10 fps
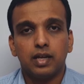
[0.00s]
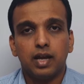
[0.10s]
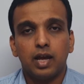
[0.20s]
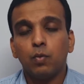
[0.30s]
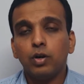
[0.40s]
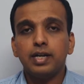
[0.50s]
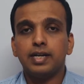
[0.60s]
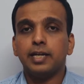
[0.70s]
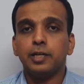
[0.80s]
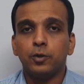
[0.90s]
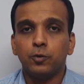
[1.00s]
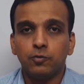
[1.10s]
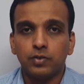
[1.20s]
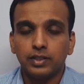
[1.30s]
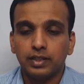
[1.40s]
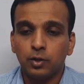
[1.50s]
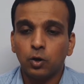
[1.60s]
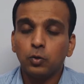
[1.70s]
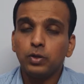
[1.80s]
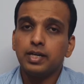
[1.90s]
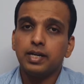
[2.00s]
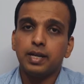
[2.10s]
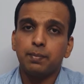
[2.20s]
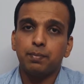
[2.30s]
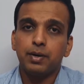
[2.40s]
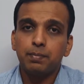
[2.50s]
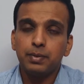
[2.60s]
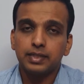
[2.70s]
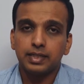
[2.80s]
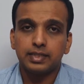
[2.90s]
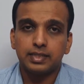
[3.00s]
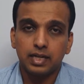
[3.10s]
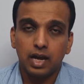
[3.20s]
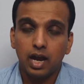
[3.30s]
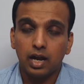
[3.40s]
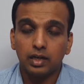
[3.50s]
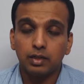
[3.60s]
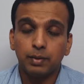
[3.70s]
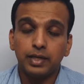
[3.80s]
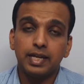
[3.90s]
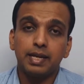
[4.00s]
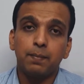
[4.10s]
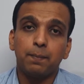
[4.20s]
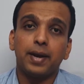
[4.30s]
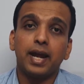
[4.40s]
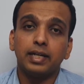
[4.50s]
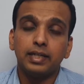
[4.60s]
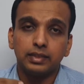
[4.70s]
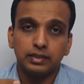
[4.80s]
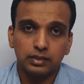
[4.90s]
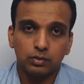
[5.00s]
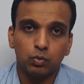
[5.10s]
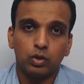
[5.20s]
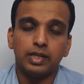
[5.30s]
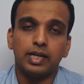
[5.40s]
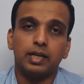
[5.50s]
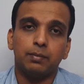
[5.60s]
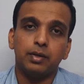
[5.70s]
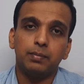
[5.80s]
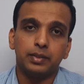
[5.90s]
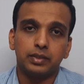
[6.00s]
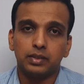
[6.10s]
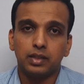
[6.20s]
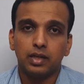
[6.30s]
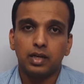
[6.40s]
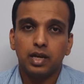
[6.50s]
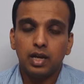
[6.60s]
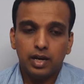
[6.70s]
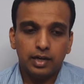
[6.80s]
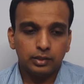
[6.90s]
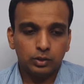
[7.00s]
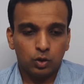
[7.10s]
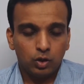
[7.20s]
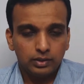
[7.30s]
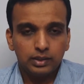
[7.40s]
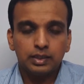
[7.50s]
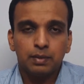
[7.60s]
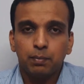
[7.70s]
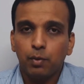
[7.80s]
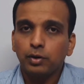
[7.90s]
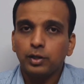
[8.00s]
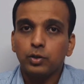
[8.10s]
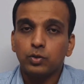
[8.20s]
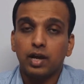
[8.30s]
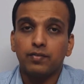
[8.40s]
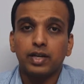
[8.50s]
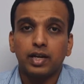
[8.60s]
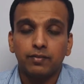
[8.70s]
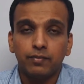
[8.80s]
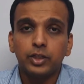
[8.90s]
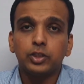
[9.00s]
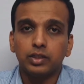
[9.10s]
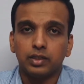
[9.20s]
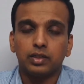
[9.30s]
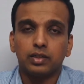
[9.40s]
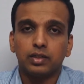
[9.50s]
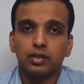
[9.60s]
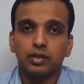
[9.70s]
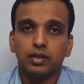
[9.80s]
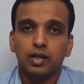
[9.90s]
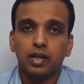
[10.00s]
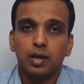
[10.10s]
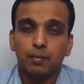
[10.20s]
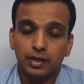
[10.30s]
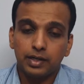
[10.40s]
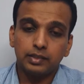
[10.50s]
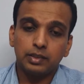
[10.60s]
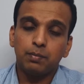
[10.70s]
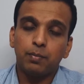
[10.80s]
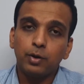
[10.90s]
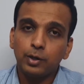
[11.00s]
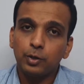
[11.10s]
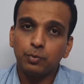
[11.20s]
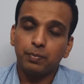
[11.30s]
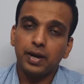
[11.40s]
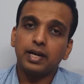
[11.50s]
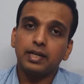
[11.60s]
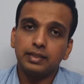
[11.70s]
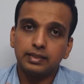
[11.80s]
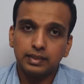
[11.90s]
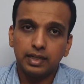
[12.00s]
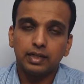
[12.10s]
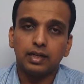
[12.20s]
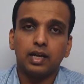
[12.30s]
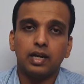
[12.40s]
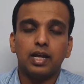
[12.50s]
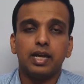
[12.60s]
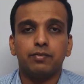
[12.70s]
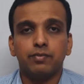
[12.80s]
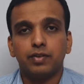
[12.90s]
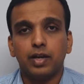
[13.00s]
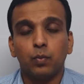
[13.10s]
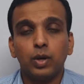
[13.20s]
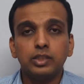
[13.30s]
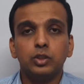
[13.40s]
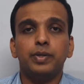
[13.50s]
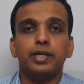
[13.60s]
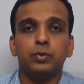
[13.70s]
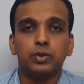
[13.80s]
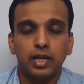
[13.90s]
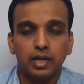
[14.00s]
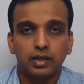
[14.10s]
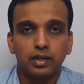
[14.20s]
And what did Daniel do further? Not only did he purpose in his heart, but he practiced what he had purposed. It is not just important to have a conviction, but it is important to practice that in our life. And once we do that,